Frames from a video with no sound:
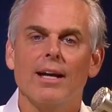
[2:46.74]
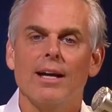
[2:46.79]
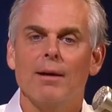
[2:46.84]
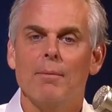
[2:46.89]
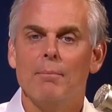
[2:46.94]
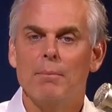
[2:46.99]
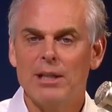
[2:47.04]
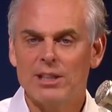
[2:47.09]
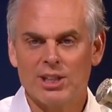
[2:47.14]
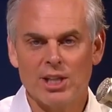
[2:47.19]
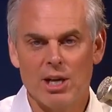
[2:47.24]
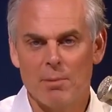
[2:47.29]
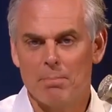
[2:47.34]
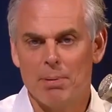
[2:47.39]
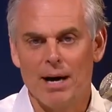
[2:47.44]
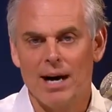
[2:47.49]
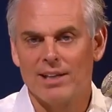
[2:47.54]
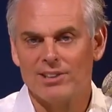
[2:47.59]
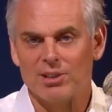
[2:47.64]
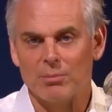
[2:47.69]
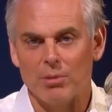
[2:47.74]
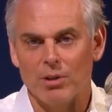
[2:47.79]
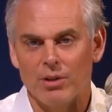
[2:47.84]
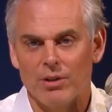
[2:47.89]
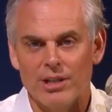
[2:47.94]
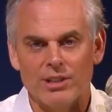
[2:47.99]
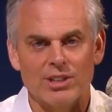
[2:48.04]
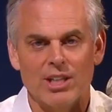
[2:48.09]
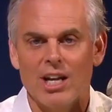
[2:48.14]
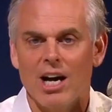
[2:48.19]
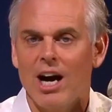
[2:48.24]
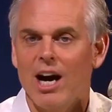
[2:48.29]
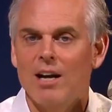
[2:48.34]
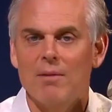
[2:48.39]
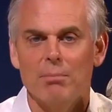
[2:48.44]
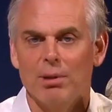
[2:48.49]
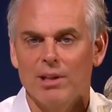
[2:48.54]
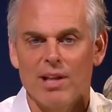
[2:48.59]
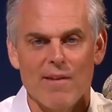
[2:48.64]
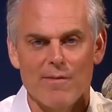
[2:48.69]
Mission Impossible is an
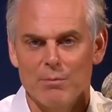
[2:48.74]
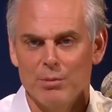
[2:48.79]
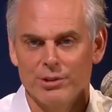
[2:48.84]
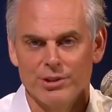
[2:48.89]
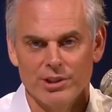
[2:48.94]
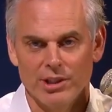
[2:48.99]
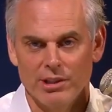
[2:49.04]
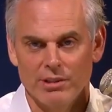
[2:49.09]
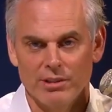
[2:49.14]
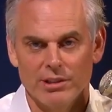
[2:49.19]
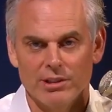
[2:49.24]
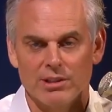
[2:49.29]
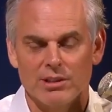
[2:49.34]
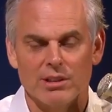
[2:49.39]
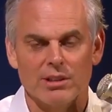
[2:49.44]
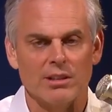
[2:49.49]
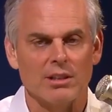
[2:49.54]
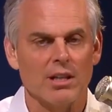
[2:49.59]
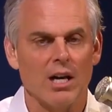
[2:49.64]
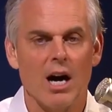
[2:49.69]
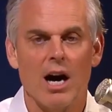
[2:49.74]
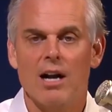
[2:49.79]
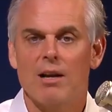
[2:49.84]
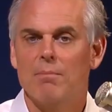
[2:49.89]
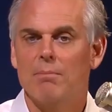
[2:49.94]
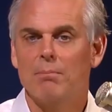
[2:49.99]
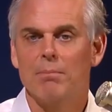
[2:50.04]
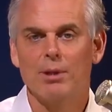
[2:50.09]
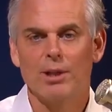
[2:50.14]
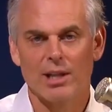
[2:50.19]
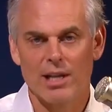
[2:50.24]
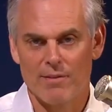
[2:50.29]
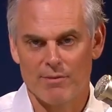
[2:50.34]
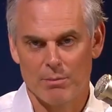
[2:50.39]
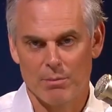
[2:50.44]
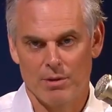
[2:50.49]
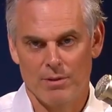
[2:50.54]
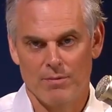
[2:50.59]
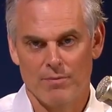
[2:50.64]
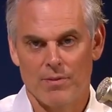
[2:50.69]
unbelievable series.
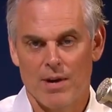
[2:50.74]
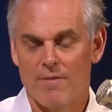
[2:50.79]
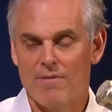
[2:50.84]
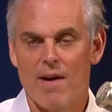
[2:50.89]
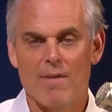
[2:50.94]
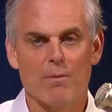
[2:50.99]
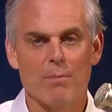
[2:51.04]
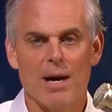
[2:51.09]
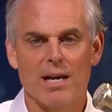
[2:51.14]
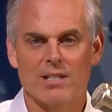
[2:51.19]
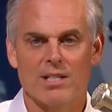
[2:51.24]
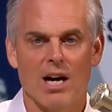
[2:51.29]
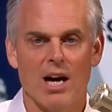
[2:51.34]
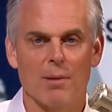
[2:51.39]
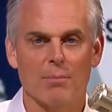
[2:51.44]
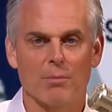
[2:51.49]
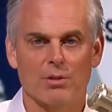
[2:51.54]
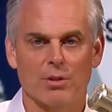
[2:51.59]
Unbelievable. I've never met Tom